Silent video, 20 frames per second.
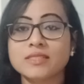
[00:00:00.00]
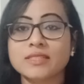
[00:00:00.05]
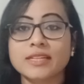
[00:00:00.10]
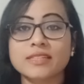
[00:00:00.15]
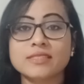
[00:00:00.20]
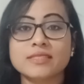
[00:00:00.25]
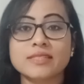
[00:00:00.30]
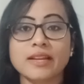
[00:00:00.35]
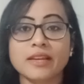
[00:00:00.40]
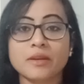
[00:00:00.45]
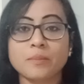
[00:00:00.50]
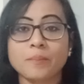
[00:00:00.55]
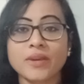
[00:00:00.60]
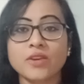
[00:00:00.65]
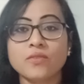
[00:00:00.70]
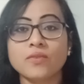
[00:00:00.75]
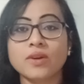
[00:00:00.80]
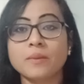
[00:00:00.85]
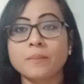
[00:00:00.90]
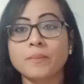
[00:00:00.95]
It's like
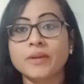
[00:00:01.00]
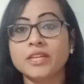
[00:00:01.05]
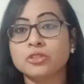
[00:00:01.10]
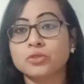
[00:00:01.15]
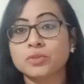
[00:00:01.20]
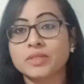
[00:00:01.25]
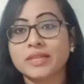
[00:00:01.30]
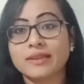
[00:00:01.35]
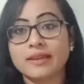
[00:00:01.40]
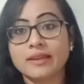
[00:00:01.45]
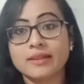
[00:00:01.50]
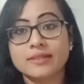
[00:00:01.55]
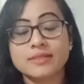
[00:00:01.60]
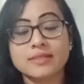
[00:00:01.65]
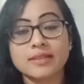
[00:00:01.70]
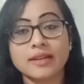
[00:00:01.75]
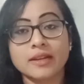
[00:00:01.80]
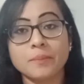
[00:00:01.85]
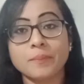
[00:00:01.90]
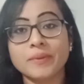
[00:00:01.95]
P1, P2 tickets
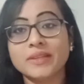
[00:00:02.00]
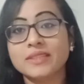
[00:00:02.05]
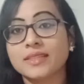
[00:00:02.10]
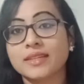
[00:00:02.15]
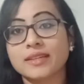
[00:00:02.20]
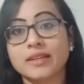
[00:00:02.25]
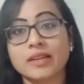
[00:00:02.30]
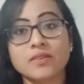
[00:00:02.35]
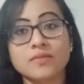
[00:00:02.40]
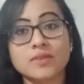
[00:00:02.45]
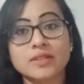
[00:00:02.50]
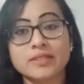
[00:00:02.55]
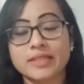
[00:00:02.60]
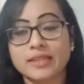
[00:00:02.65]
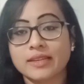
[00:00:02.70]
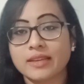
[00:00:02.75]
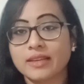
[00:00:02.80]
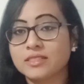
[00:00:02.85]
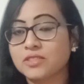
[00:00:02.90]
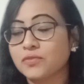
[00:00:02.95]
and P3 level
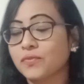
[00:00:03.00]
tickets.